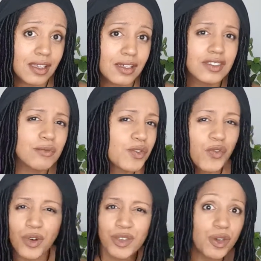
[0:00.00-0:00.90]
So
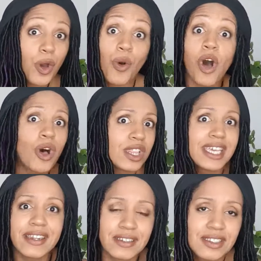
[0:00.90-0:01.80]
before you go all
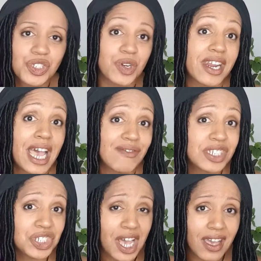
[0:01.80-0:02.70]
in to try to have a
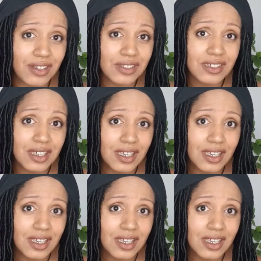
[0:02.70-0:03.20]
child,